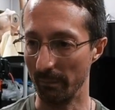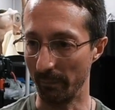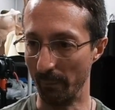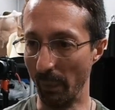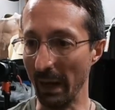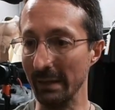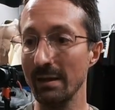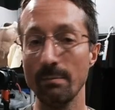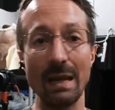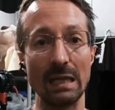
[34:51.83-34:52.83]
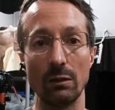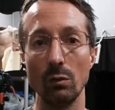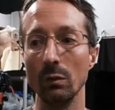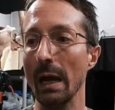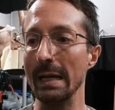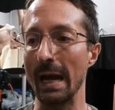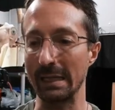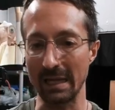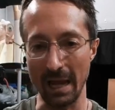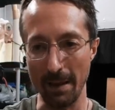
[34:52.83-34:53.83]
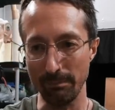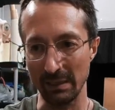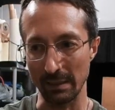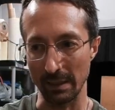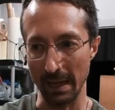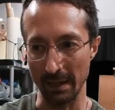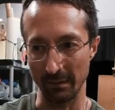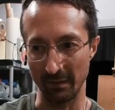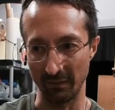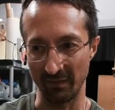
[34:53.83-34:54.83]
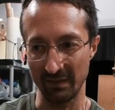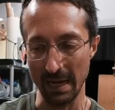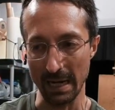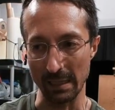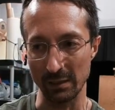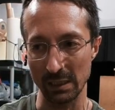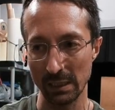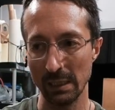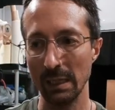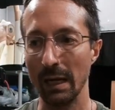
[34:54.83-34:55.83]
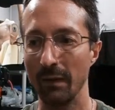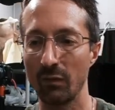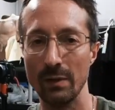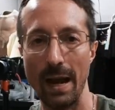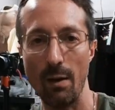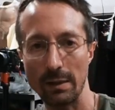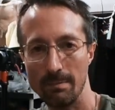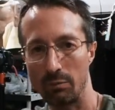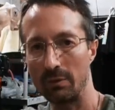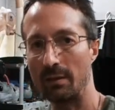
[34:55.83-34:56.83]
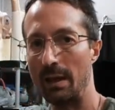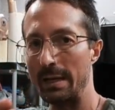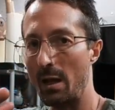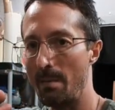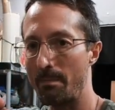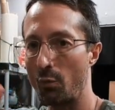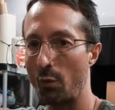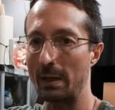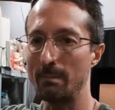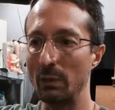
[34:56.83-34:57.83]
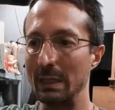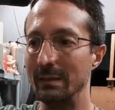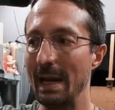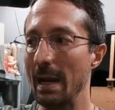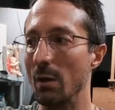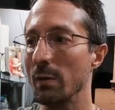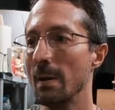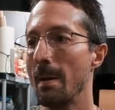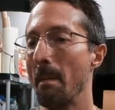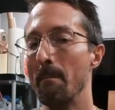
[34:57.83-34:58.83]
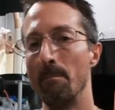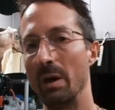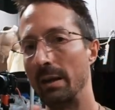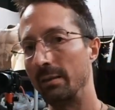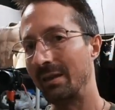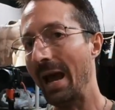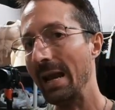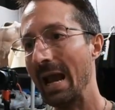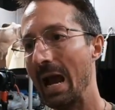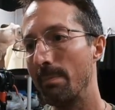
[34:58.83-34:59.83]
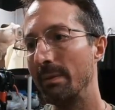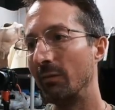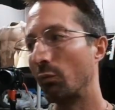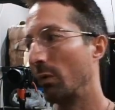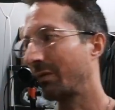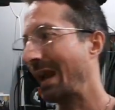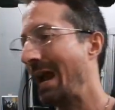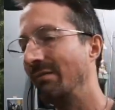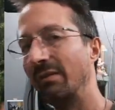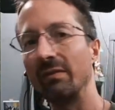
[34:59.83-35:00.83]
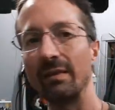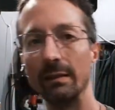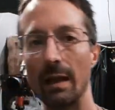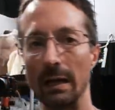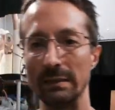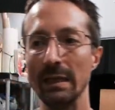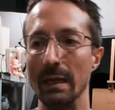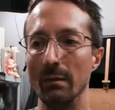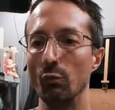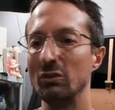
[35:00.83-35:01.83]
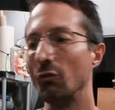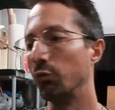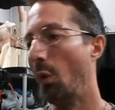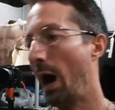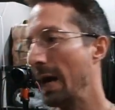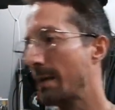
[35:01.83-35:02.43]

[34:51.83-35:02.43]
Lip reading: But I didn't make it too light. I kept it at this stage, and so now I can bring the light up or I can bring it down. But that happens once I have everything locked in, which is why I'm